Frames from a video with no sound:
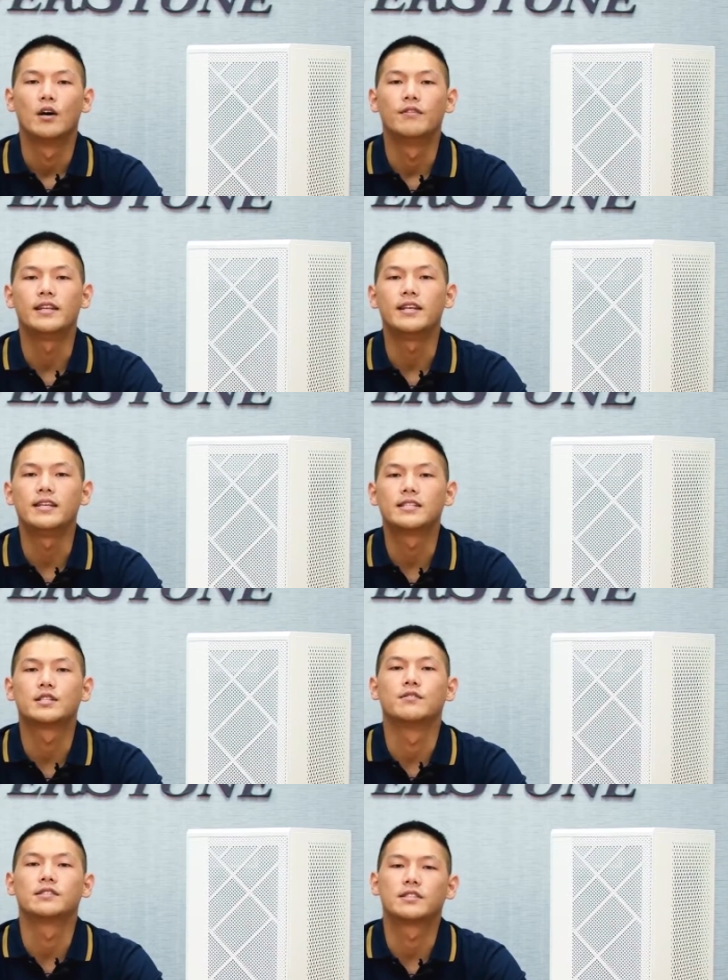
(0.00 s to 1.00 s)
Over the years,
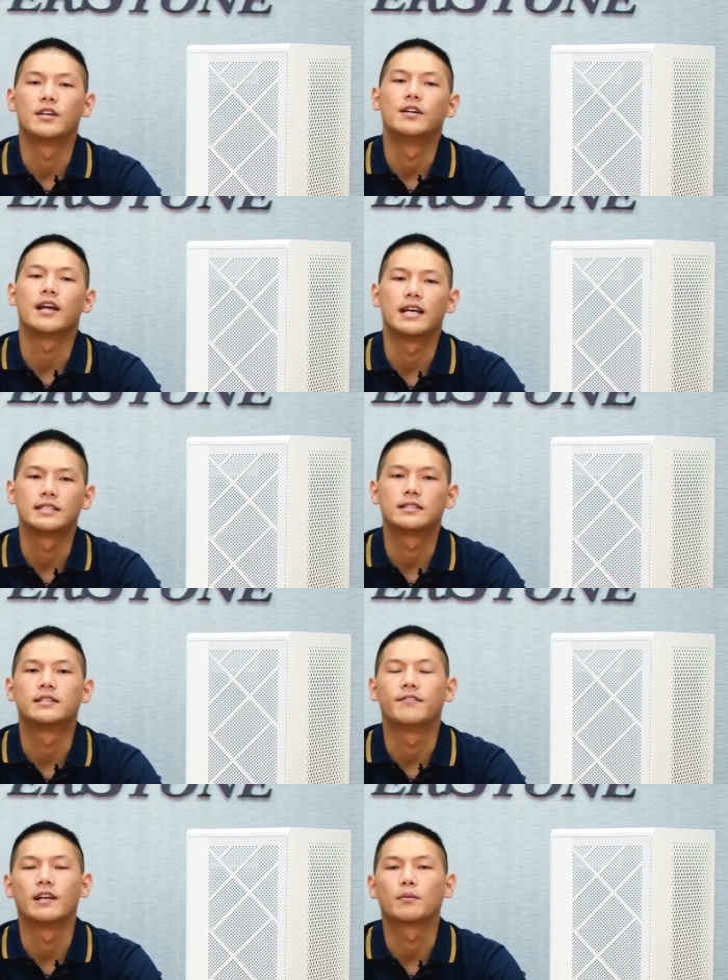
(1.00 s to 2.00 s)
Silverstone has
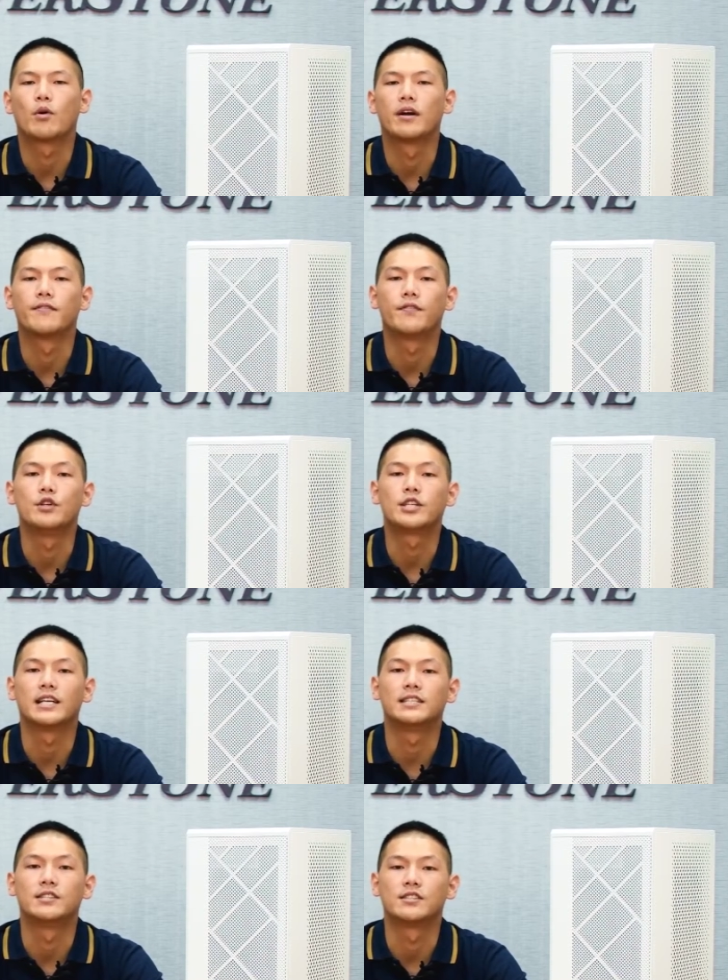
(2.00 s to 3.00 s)
developed quite a few chassis